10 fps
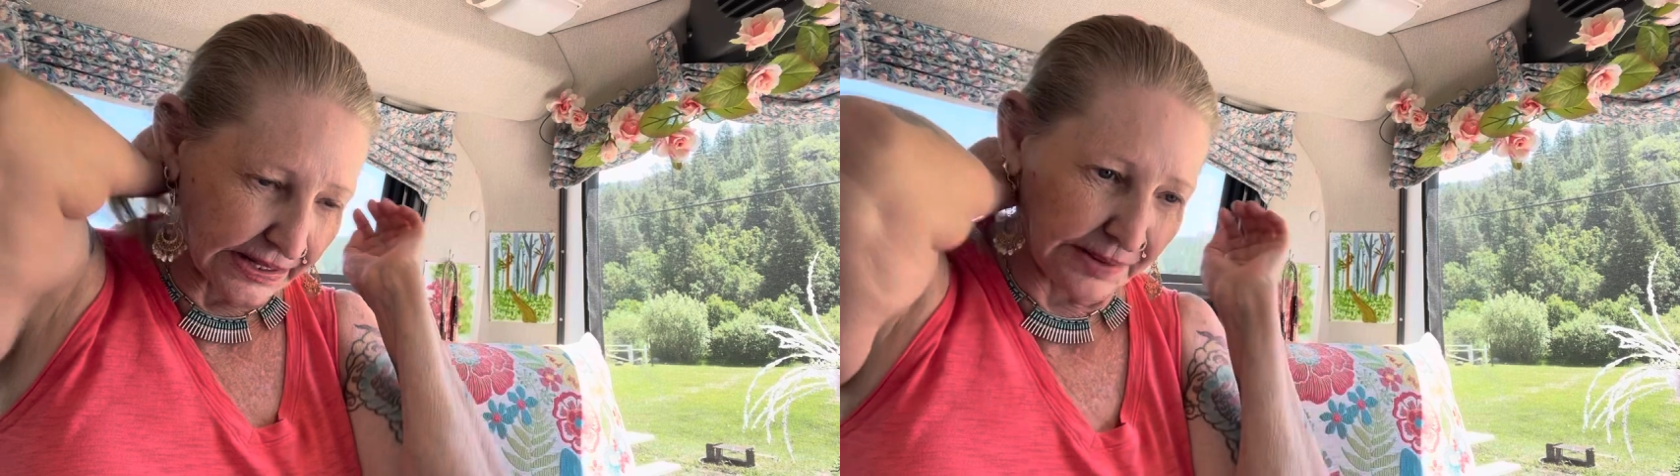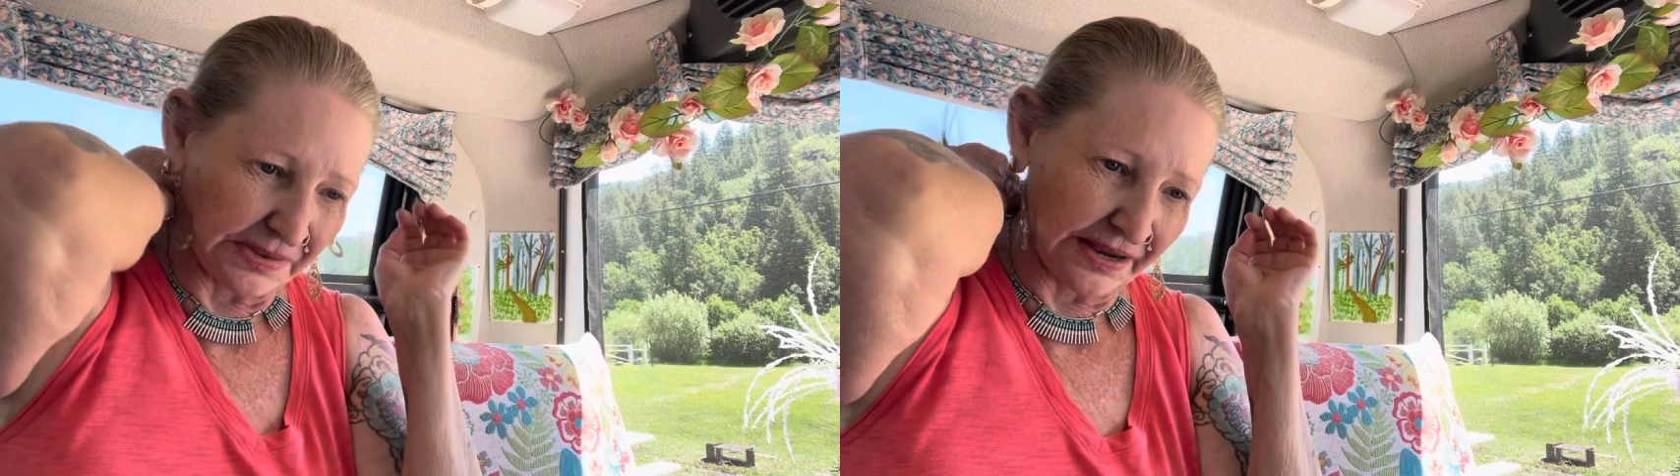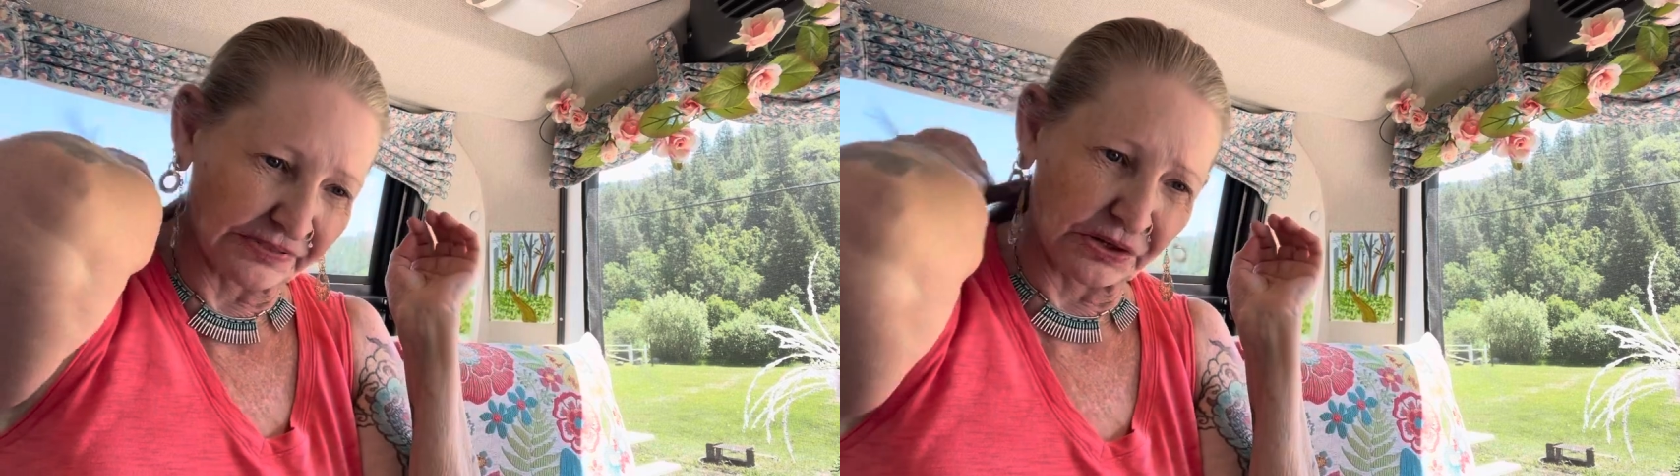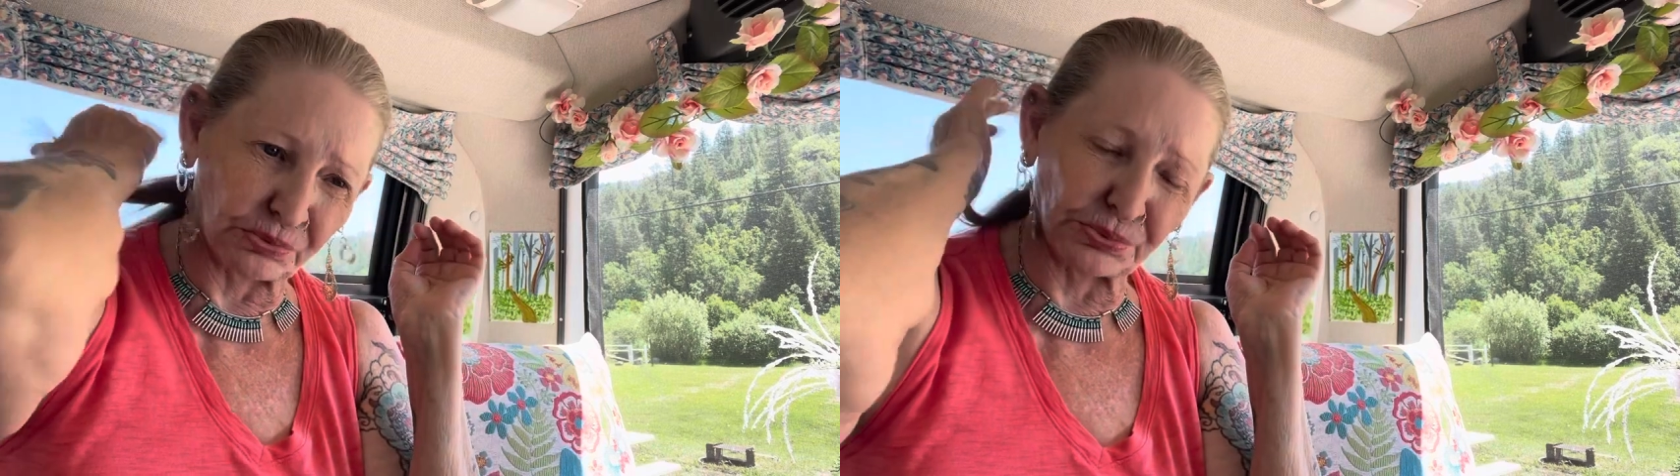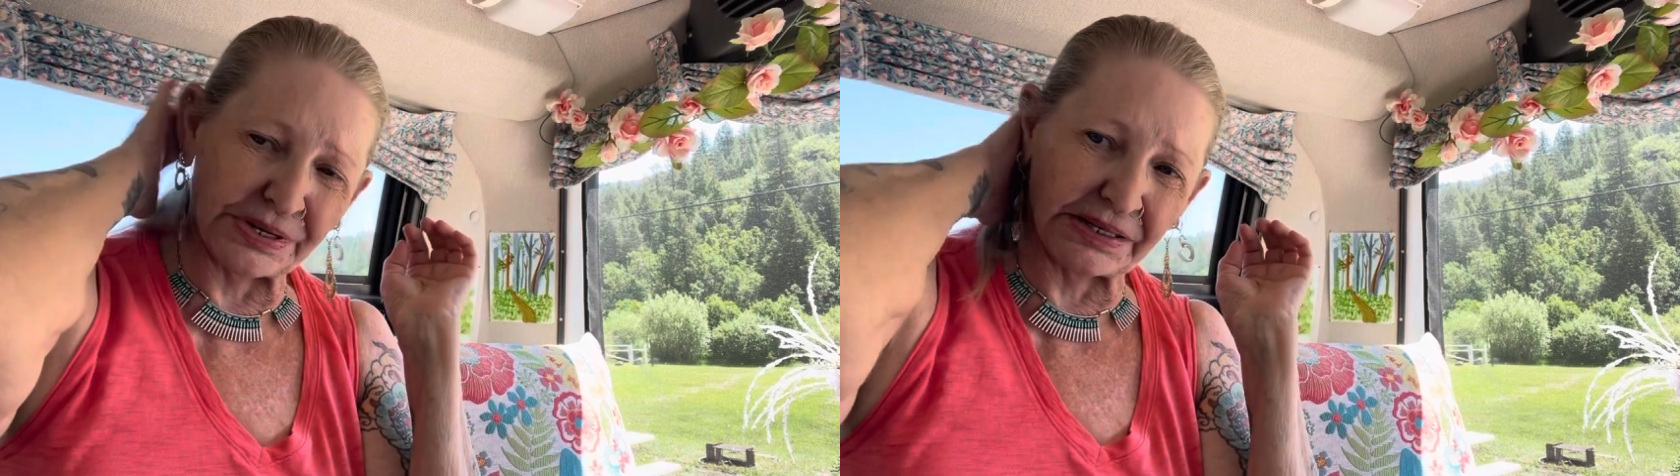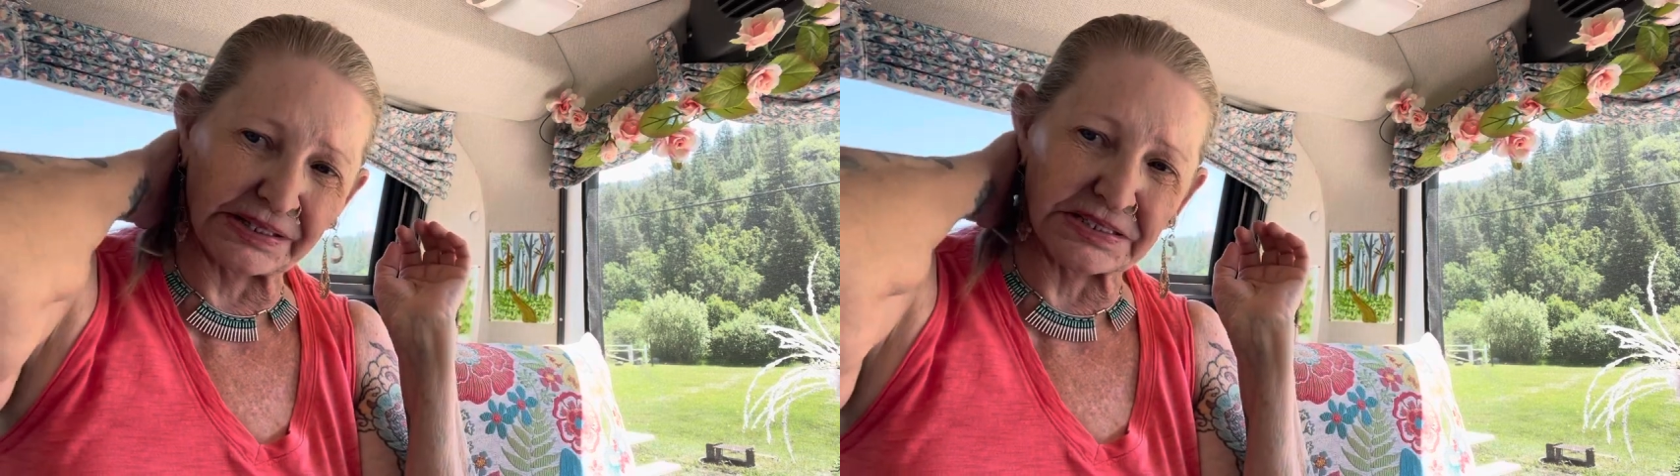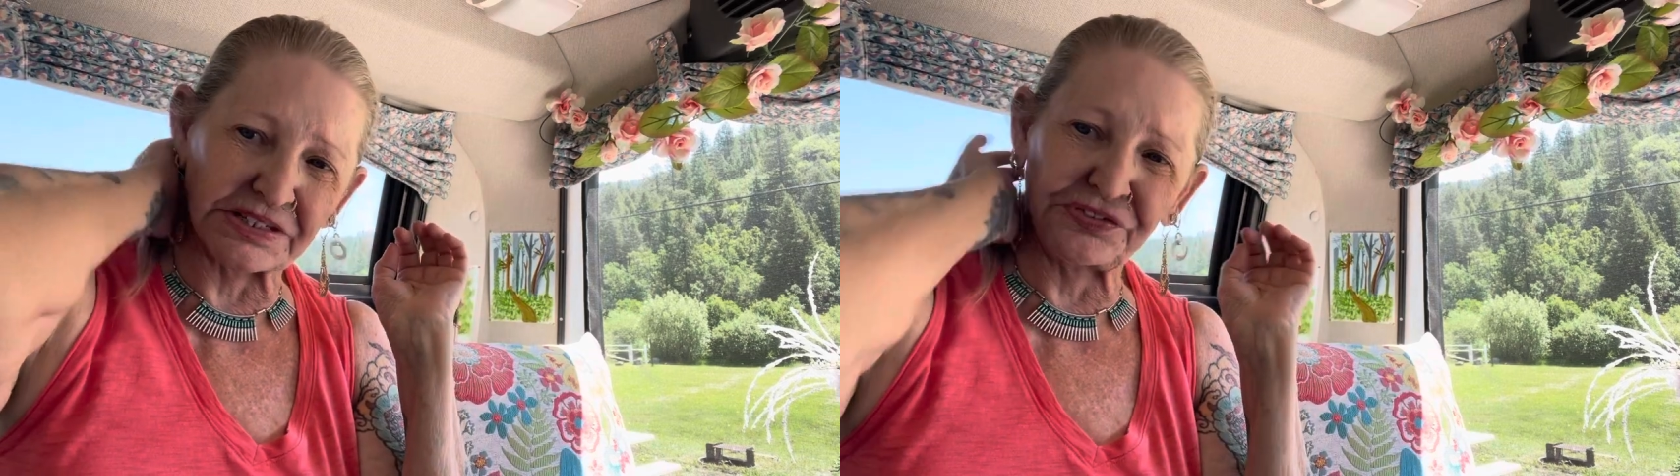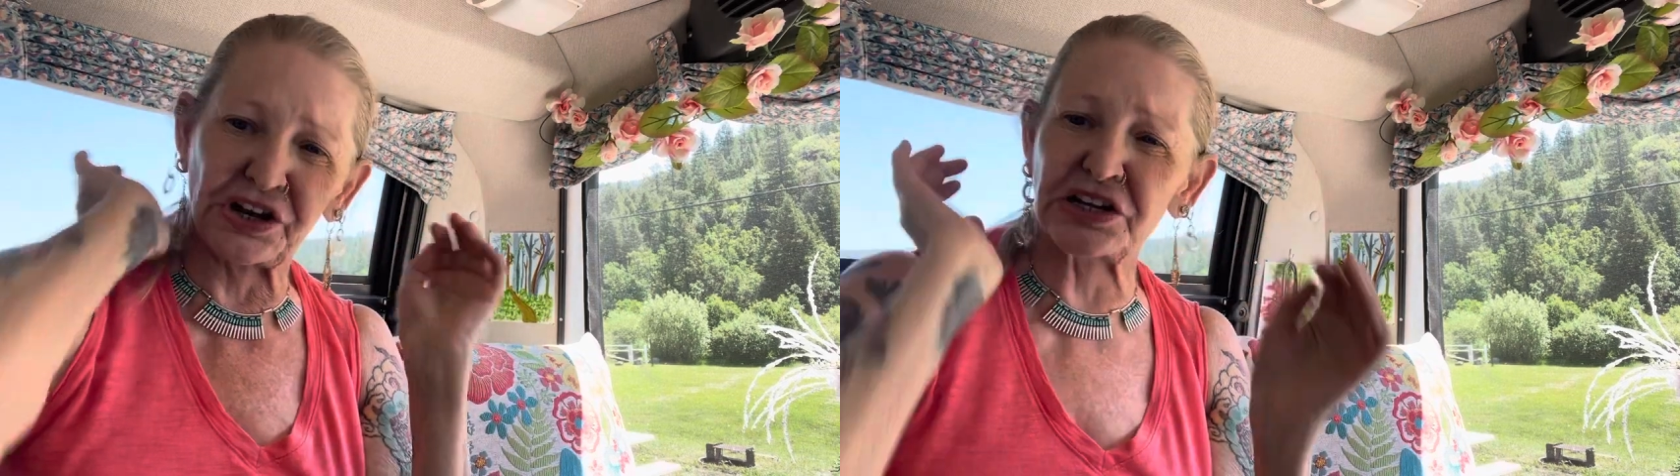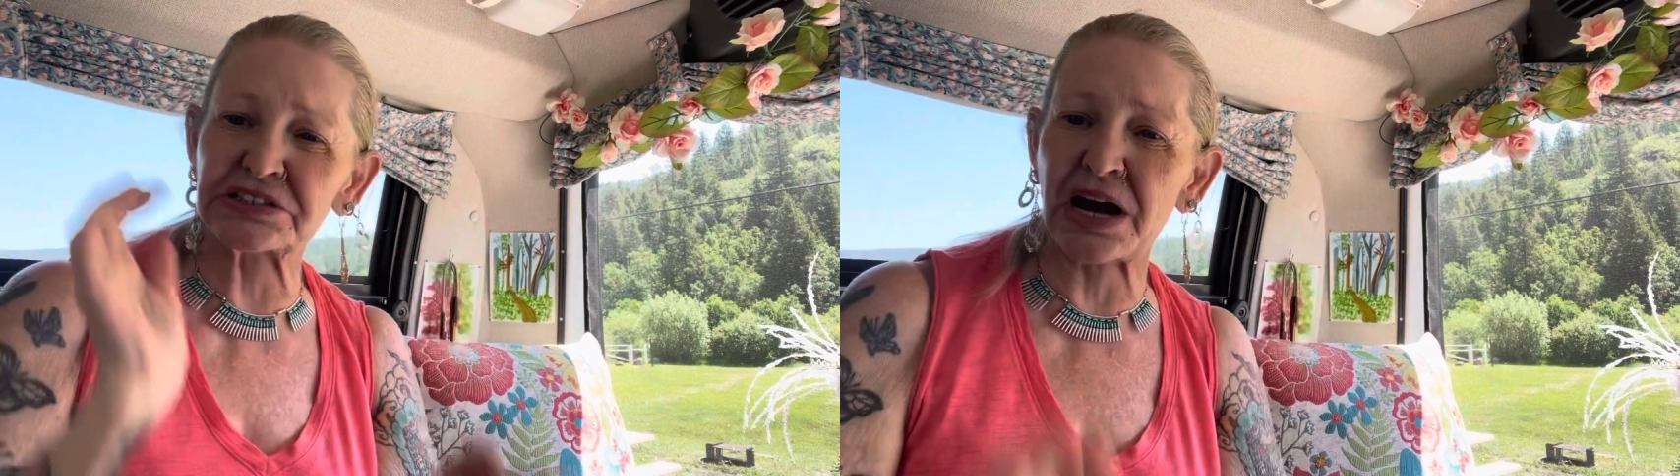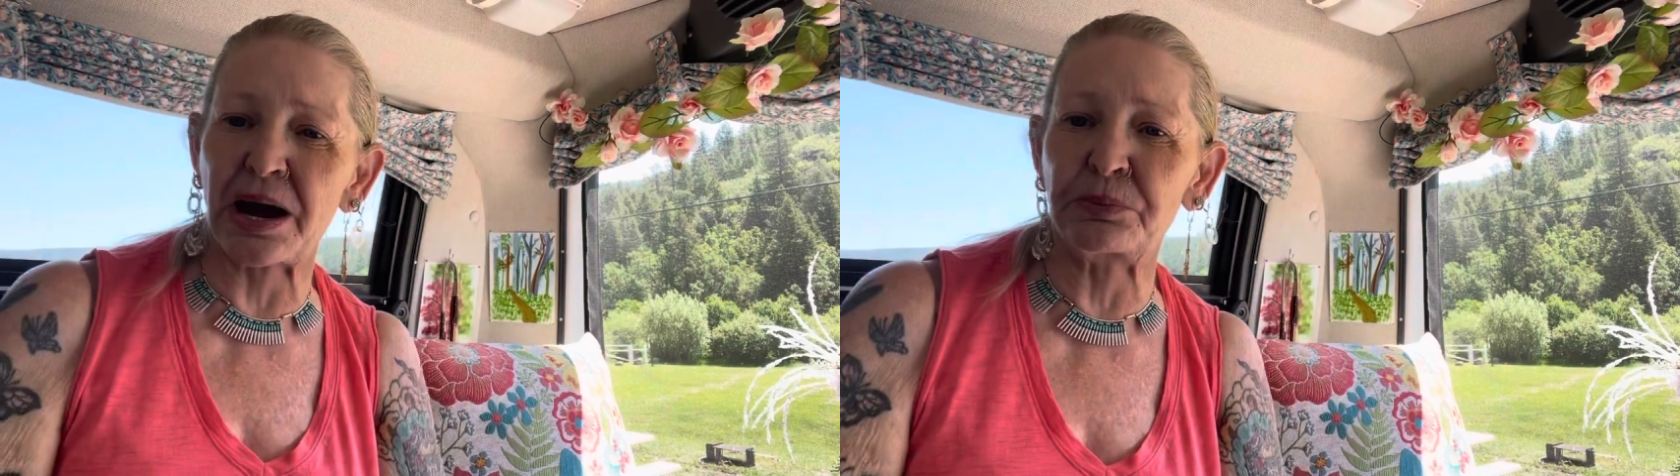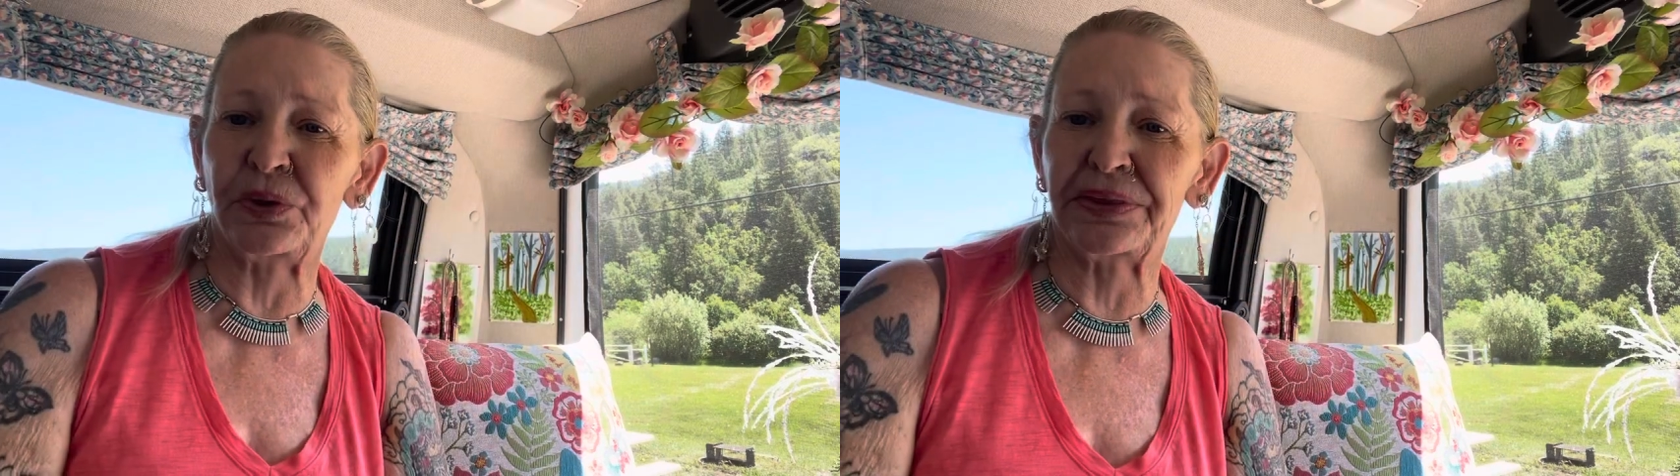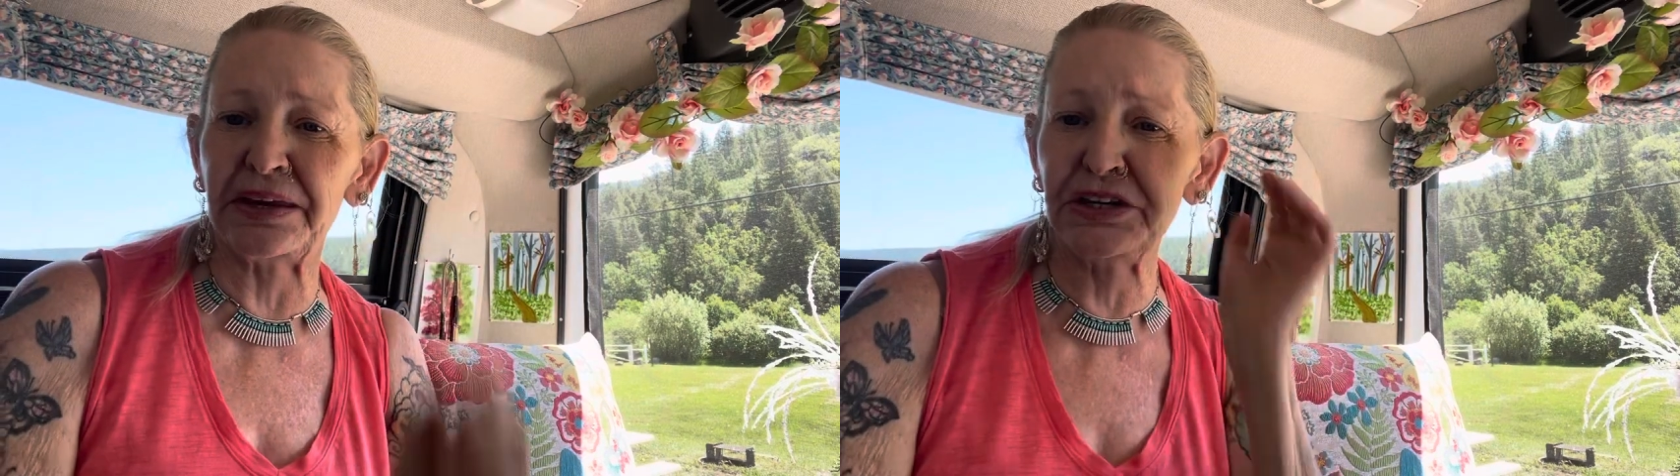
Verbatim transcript: I'm having a really difficult time with